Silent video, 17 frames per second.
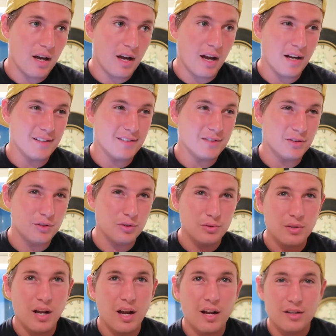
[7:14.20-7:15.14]
I
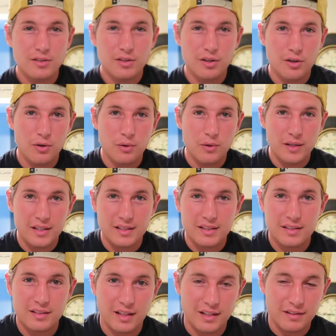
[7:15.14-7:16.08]
do not know
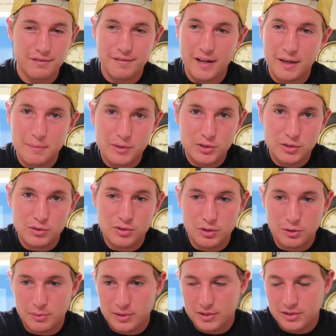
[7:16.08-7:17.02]
any like famous
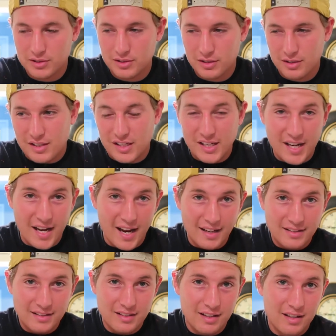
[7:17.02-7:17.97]
YouTubers
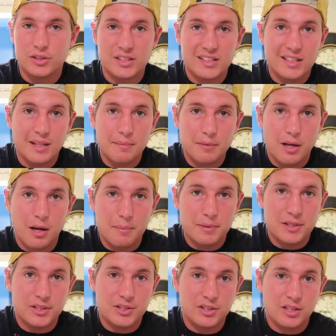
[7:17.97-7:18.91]
yet. There's a skim
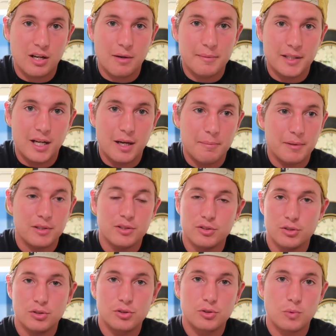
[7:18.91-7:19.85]
competition coming up and
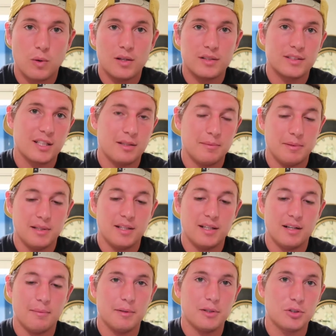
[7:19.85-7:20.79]
Juke Squad's gonna be
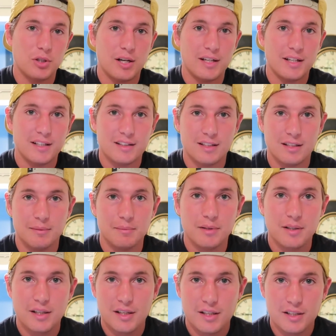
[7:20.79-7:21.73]
there. I'm gonna try to get
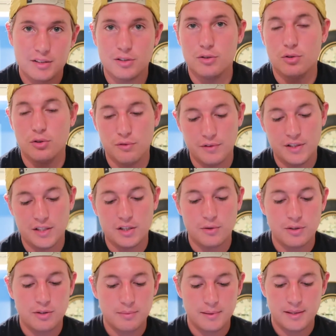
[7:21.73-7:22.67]
them to do a
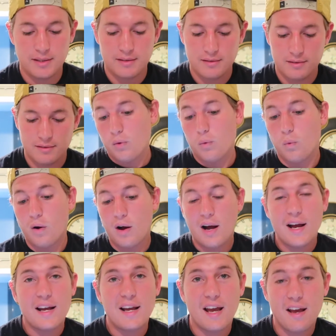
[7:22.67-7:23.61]
video with me.
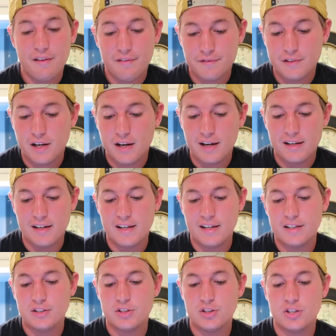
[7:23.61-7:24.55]

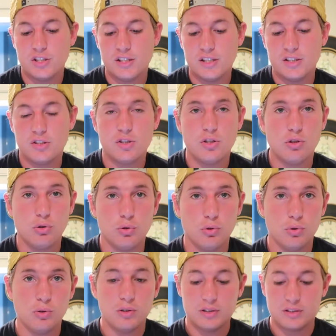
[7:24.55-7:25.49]

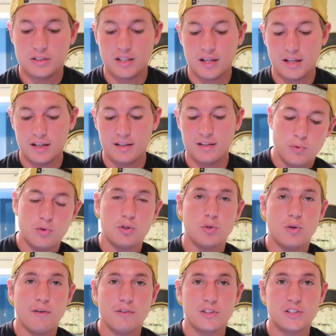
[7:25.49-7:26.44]
YF.NG2 said, would
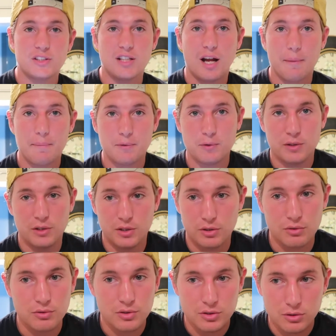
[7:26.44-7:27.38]
you ever stop doing
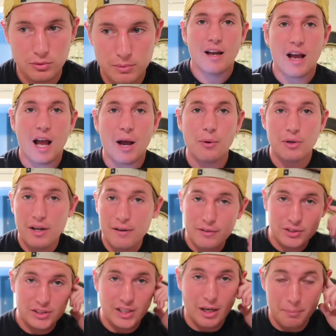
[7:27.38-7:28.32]
YouTube? I will
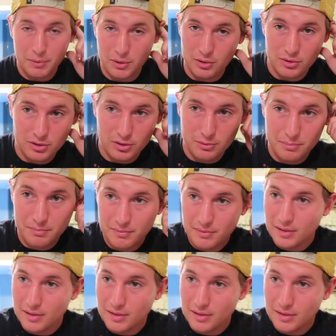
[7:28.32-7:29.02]
never stop YouTube.